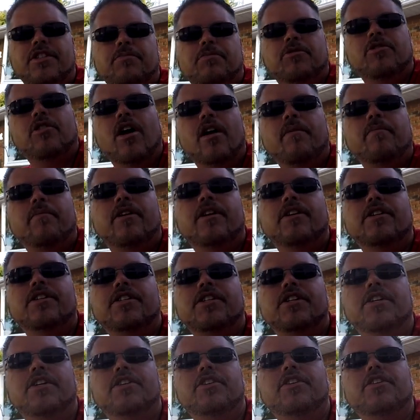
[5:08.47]
subscribing
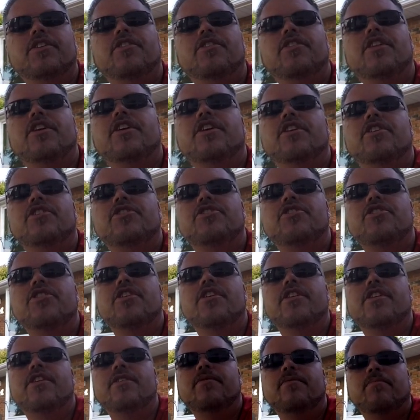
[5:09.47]
because you think you
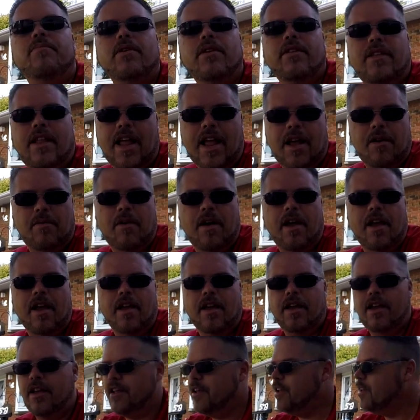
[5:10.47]
should. Put it that way.
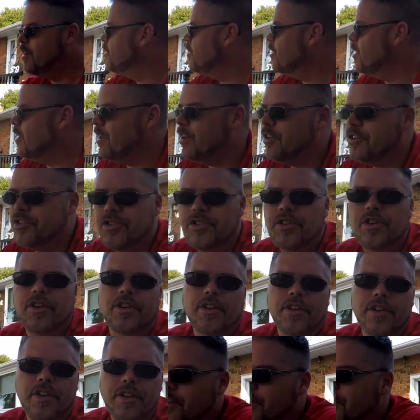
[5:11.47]
Think you should.